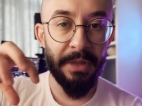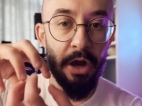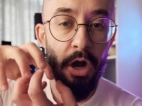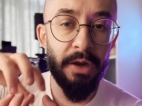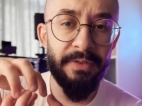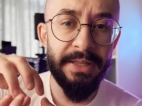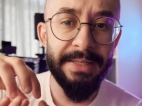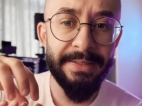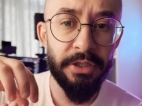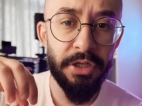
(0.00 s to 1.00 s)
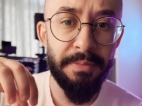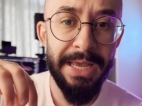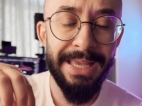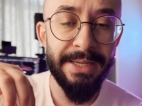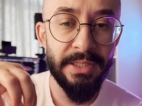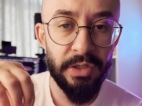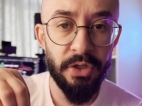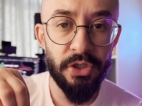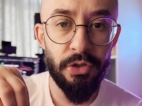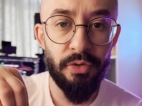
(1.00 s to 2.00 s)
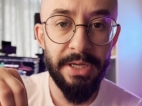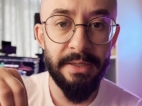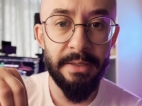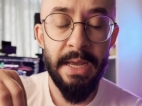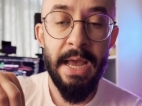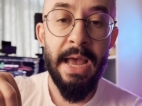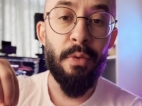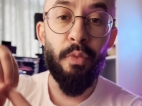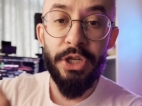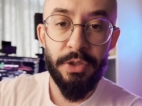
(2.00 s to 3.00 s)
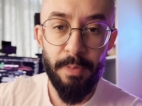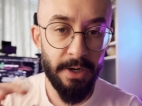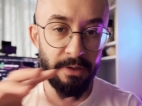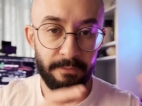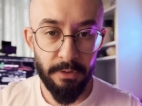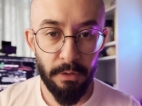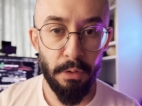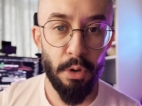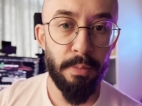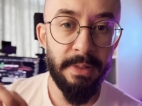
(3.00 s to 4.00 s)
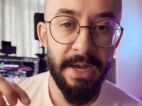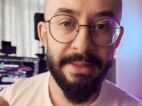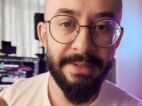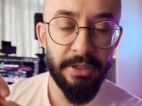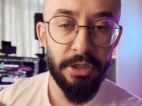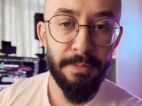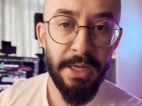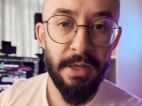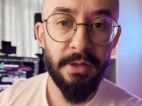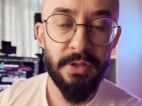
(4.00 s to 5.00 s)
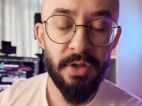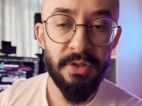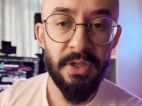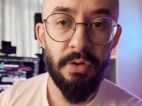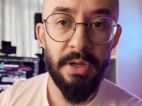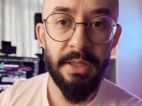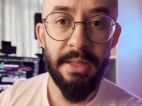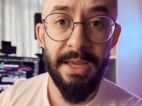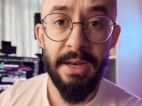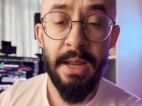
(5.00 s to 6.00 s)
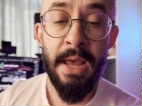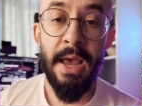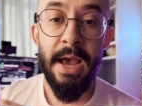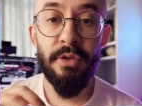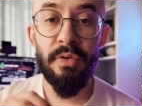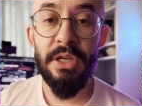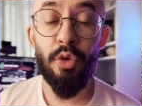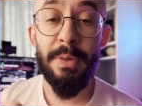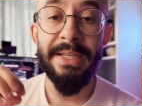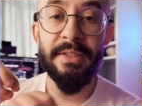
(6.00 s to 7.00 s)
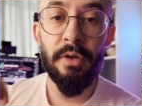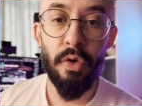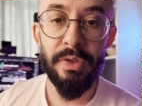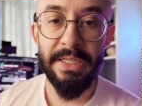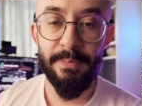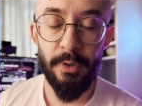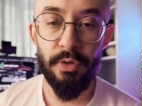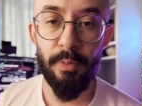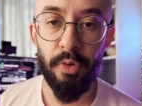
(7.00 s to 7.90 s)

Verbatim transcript: all of the decision making is concentrated, which part of the globe that decision making is concentrated in, and you need to be as close as possible